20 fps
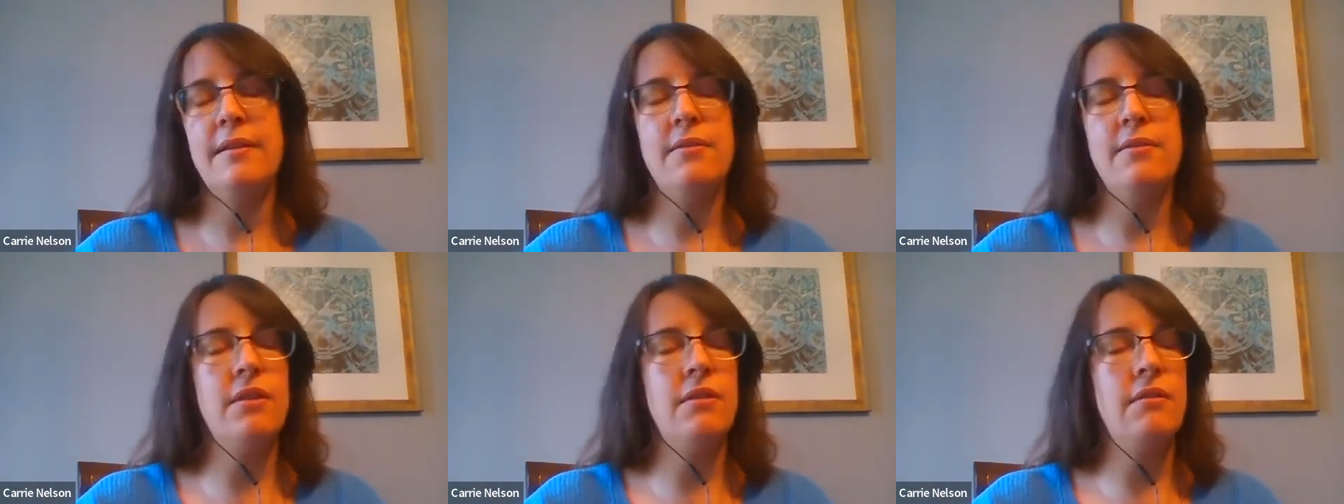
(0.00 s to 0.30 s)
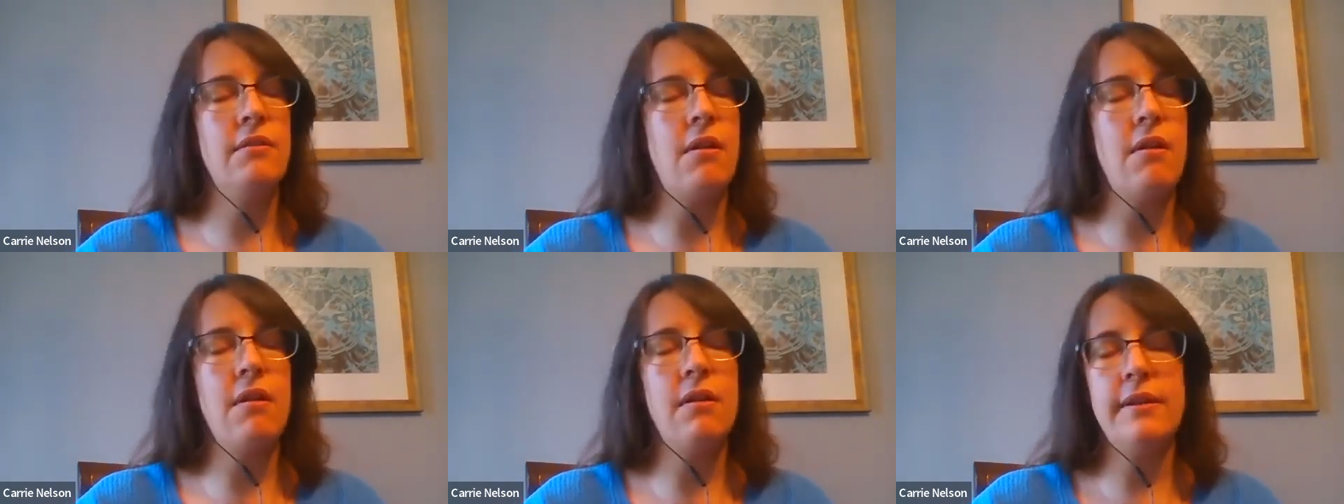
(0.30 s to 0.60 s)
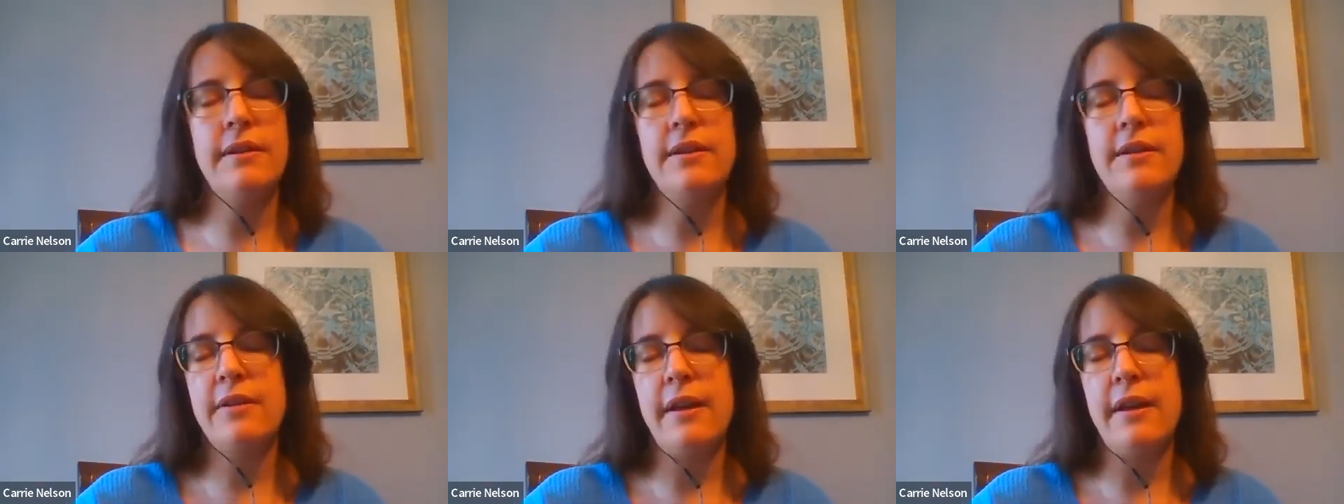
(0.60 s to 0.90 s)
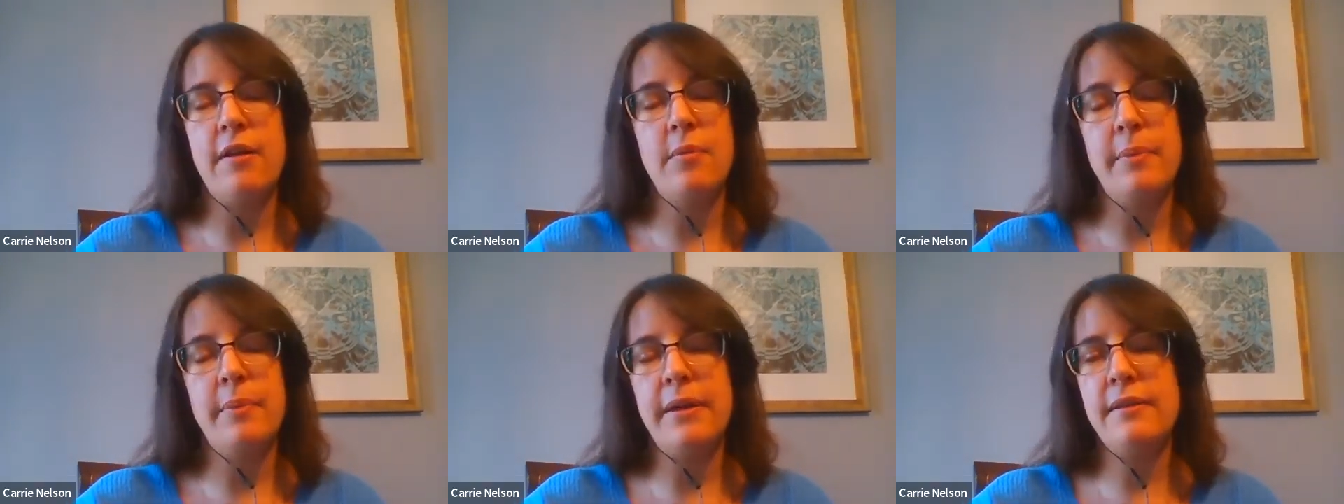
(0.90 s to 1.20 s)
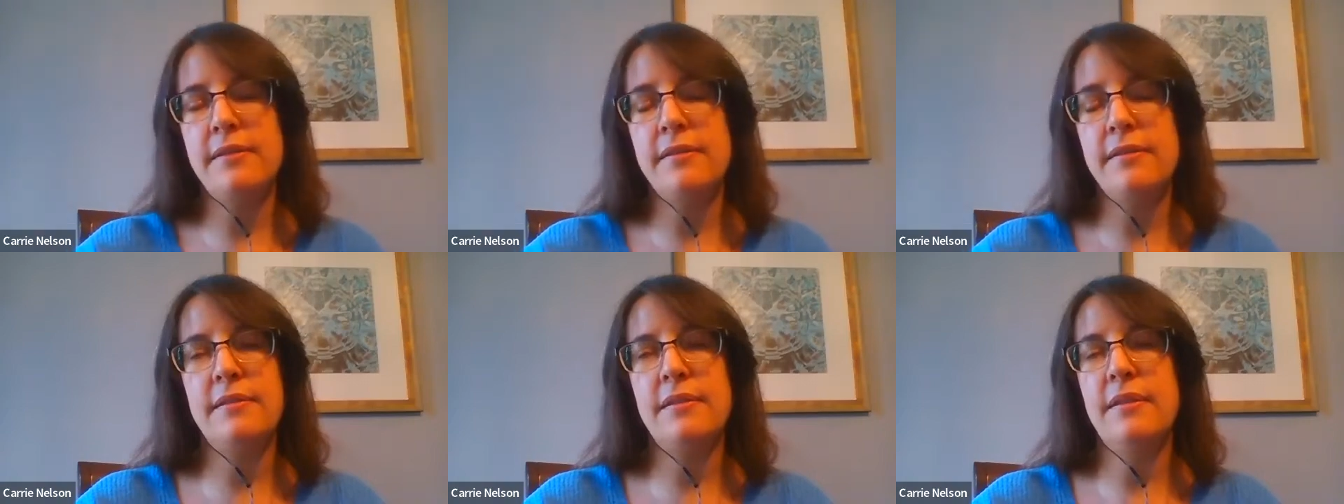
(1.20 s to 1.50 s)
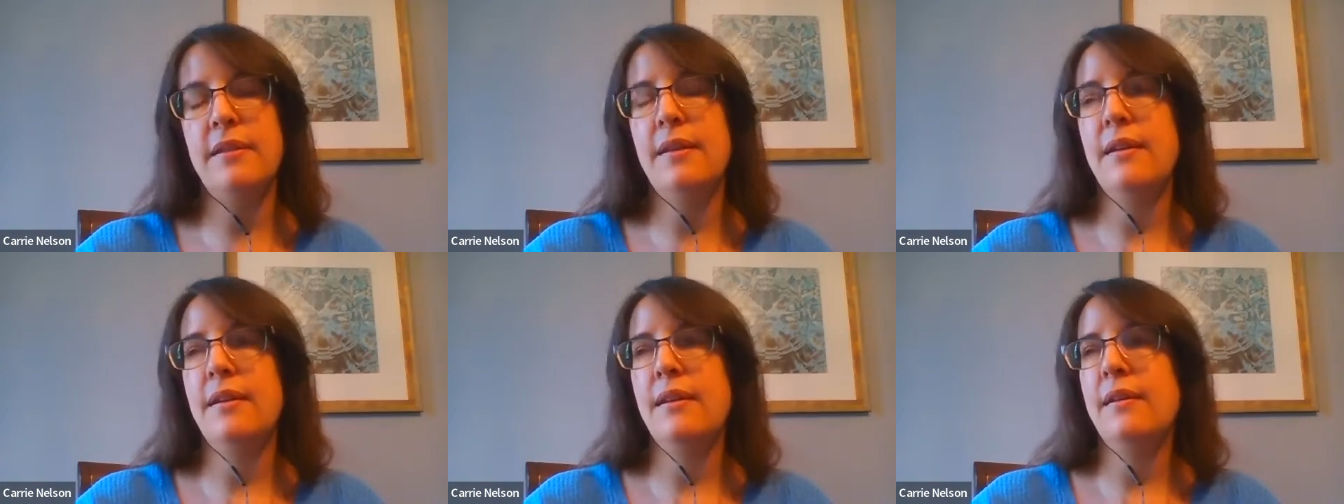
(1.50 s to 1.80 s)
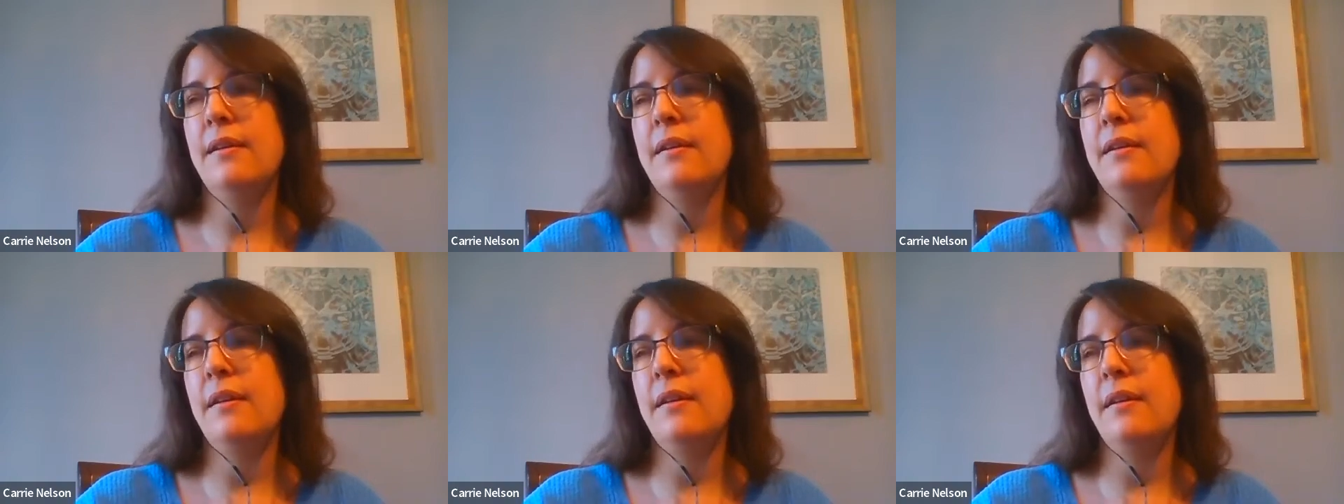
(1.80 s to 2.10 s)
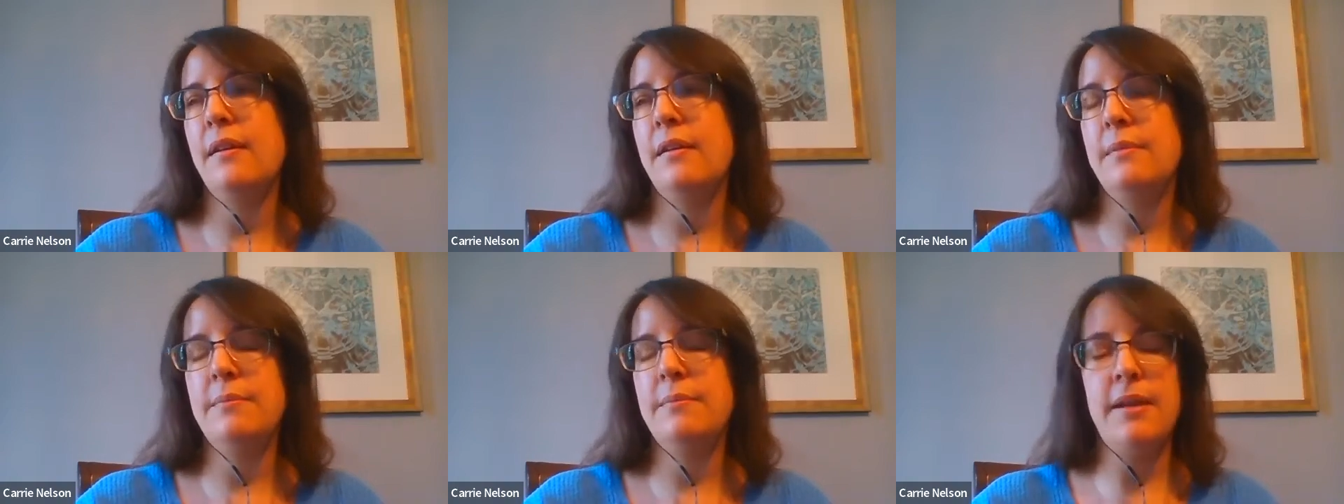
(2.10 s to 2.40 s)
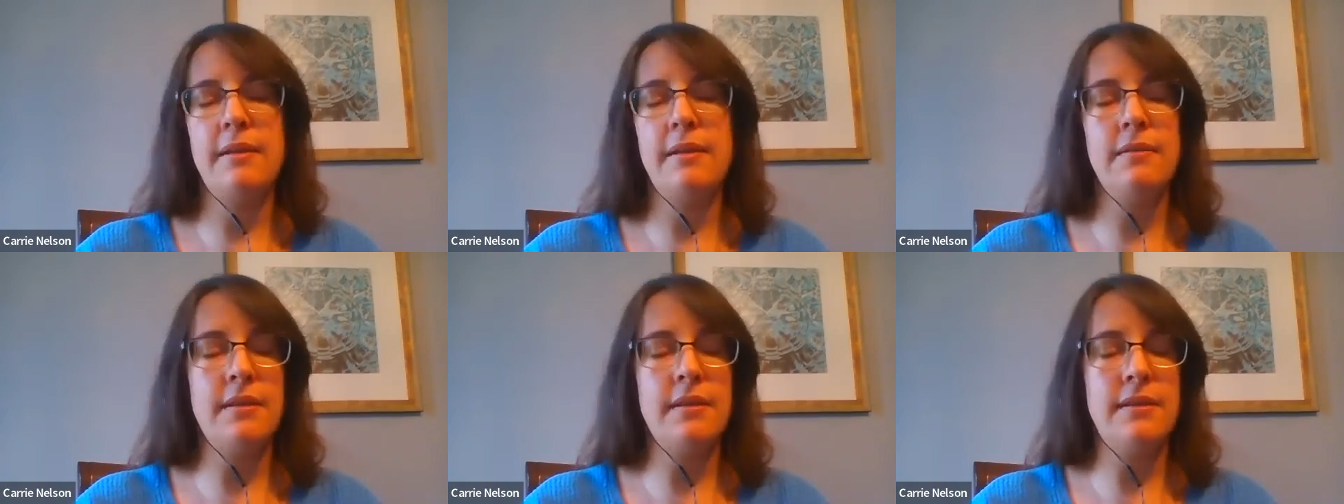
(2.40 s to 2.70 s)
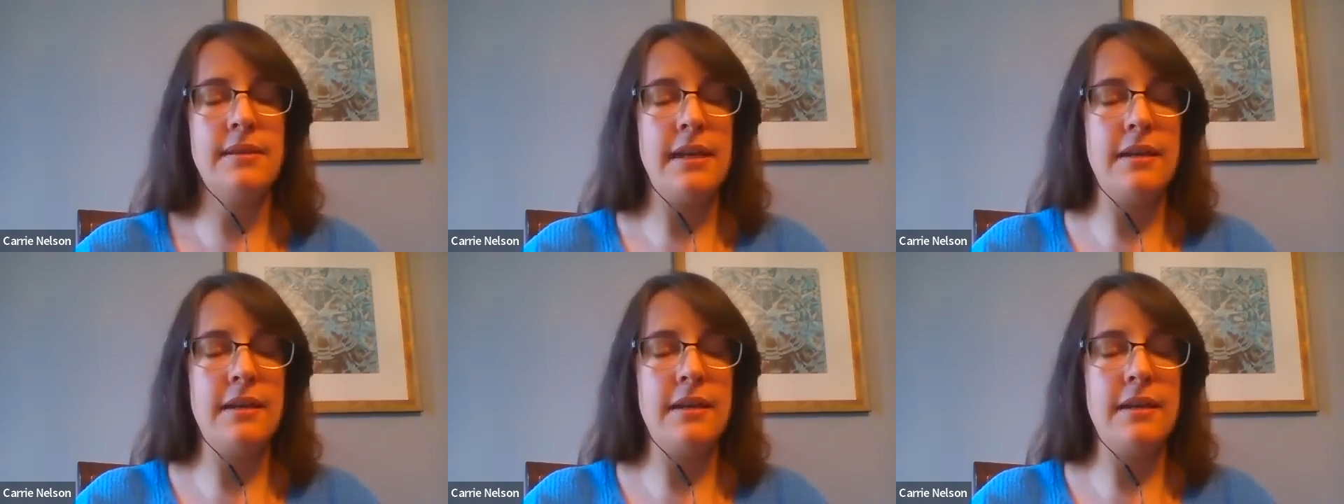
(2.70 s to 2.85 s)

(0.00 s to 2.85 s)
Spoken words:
They're all here to help us. The